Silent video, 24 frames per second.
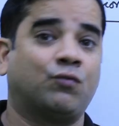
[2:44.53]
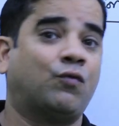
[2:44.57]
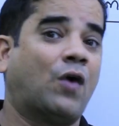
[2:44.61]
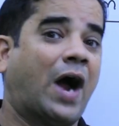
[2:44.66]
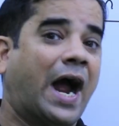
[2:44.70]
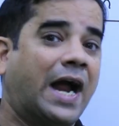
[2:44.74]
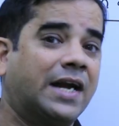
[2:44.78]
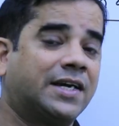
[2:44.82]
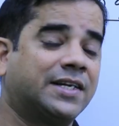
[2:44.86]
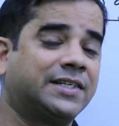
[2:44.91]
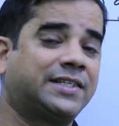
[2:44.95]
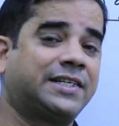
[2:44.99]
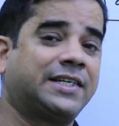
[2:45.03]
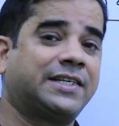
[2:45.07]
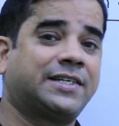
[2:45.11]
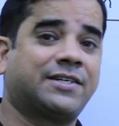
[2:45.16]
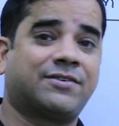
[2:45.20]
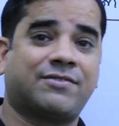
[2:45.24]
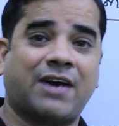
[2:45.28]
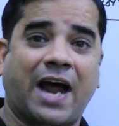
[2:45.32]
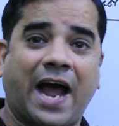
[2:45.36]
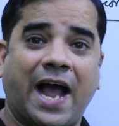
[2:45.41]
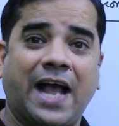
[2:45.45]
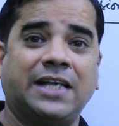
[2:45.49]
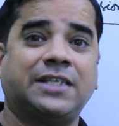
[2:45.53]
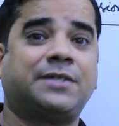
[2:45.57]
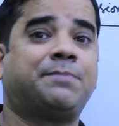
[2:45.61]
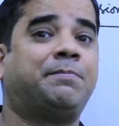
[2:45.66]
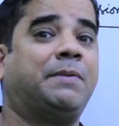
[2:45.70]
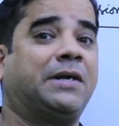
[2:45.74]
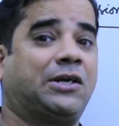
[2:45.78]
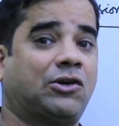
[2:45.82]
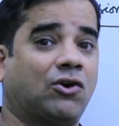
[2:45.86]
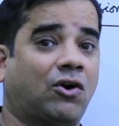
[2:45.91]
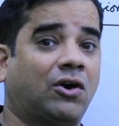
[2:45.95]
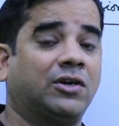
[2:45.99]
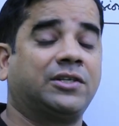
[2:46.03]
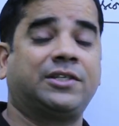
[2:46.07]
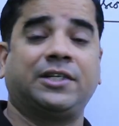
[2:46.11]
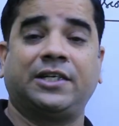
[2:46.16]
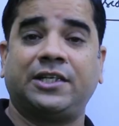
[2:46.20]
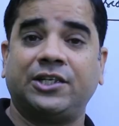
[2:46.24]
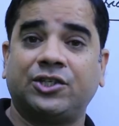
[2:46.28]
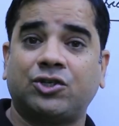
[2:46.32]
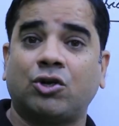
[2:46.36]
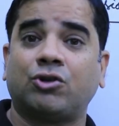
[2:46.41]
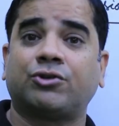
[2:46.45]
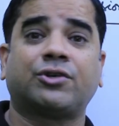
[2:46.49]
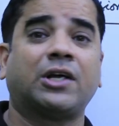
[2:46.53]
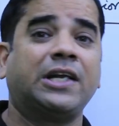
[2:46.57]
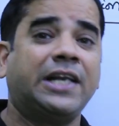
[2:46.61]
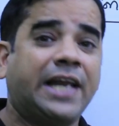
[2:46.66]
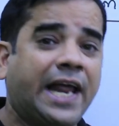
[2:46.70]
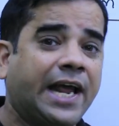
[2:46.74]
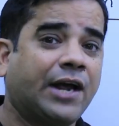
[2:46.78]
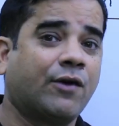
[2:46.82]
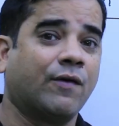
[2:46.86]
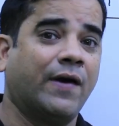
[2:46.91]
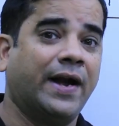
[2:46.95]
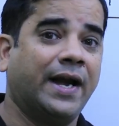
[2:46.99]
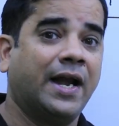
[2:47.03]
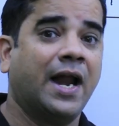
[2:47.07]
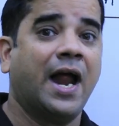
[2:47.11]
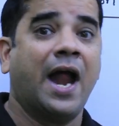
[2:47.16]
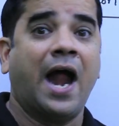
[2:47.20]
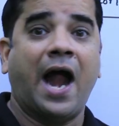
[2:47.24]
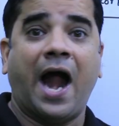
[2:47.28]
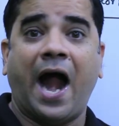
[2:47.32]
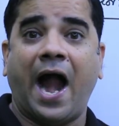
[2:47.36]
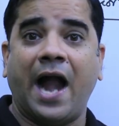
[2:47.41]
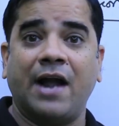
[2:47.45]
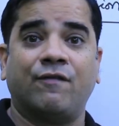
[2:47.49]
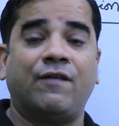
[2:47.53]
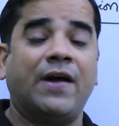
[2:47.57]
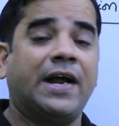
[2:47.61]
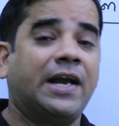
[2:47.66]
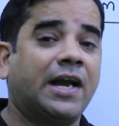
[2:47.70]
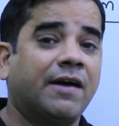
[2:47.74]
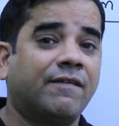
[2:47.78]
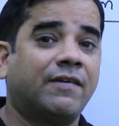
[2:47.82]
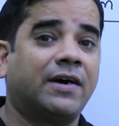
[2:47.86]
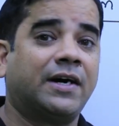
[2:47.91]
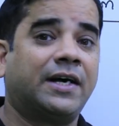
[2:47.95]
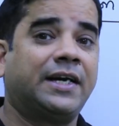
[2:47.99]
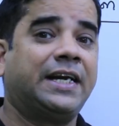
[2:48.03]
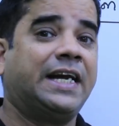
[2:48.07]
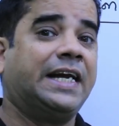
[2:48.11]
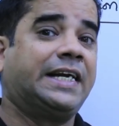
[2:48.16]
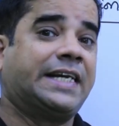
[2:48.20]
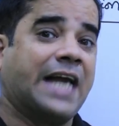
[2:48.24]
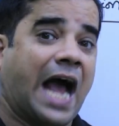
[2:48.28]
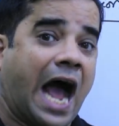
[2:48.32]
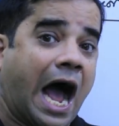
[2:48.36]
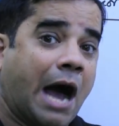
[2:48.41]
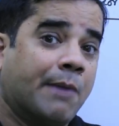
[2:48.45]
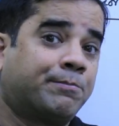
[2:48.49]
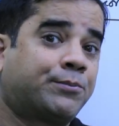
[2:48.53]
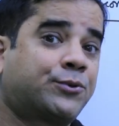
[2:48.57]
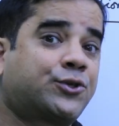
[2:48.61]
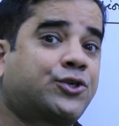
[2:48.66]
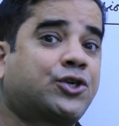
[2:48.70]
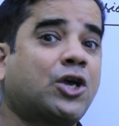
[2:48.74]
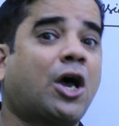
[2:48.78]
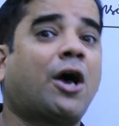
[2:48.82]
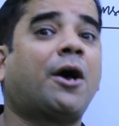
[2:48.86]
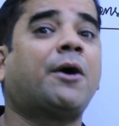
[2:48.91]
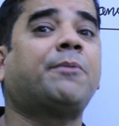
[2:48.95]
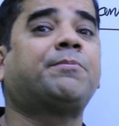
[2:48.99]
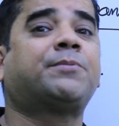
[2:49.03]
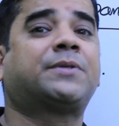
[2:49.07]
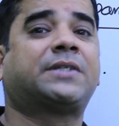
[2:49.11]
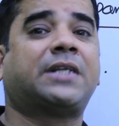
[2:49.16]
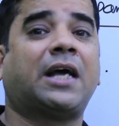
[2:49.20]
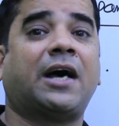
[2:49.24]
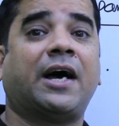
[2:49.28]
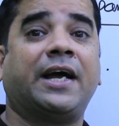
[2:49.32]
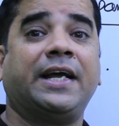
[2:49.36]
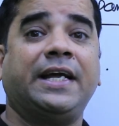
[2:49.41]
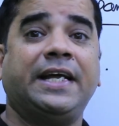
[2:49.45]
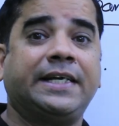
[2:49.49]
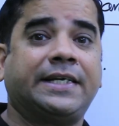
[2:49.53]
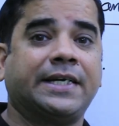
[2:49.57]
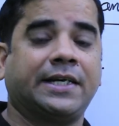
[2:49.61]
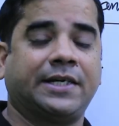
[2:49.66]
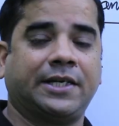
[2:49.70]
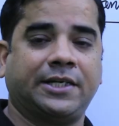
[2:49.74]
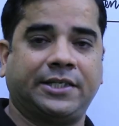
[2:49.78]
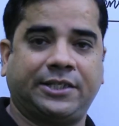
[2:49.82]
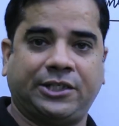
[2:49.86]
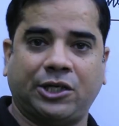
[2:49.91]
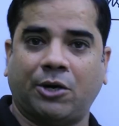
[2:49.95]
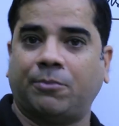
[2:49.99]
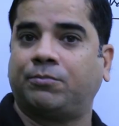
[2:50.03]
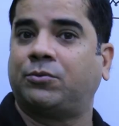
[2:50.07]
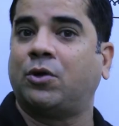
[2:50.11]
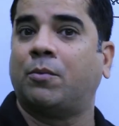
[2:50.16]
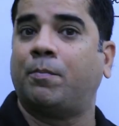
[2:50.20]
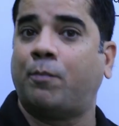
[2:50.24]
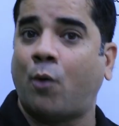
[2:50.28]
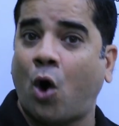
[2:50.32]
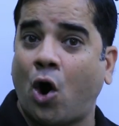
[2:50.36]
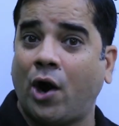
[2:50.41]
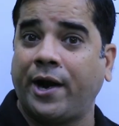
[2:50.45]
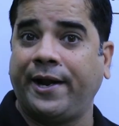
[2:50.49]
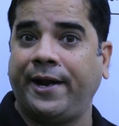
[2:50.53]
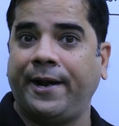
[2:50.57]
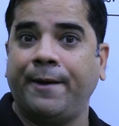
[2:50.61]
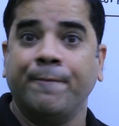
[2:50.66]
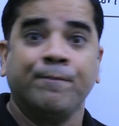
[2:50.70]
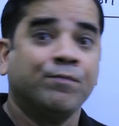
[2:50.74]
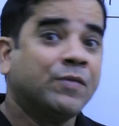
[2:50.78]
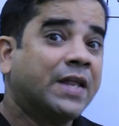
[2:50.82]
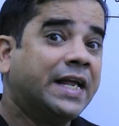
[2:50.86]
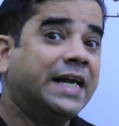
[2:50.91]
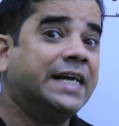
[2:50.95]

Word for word: Why does it rise? Because it is also liquid and whenever it absorbs the heat energy of the body,